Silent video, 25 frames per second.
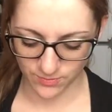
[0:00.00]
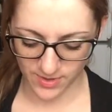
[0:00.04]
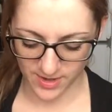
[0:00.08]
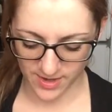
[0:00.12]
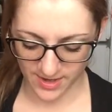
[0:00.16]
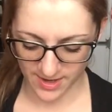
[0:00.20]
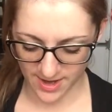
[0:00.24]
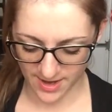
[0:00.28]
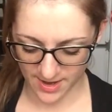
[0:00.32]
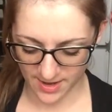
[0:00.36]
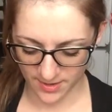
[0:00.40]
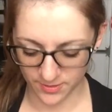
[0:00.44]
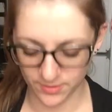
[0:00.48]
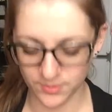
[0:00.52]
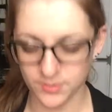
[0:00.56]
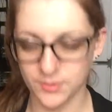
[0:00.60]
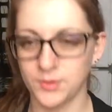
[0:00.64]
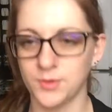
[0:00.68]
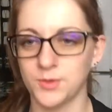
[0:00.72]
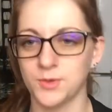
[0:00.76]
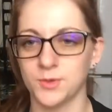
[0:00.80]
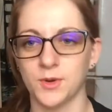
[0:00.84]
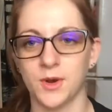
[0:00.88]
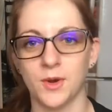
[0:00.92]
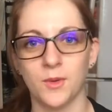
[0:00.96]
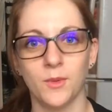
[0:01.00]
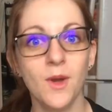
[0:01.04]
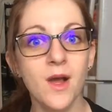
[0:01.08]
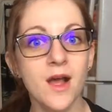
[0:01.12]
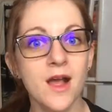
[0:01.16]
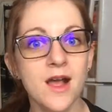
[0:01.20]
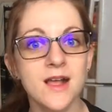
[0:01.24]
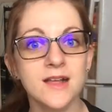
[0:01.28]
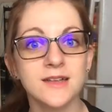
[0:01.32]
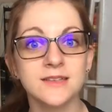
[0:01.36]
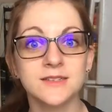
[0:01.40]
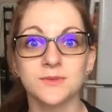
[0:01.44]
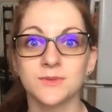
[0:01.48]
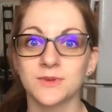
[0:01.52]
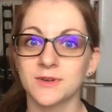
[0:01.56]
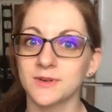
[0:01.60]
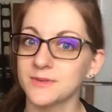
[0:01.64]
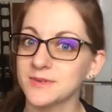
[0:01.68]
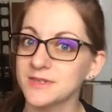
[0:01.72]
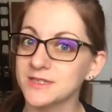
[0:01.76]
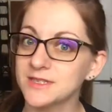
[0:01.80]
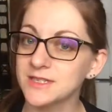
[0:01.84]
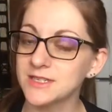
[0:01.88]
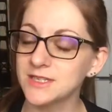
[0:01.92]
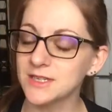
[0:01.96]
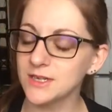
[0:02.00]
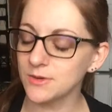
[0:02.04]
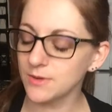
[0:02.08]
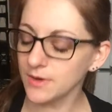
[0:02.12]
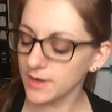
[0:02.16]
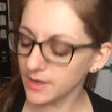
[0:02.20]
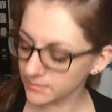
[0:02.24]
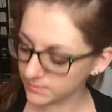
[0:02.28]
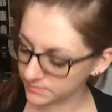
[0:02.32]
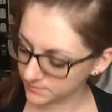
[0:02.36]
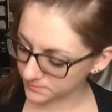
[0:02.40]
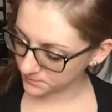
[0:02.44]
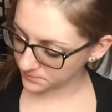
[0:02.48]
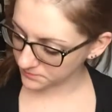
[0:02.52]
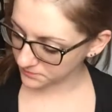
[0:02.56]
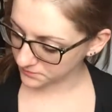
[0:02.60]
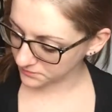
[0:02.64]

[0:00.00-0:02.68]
who I was and what I was doing.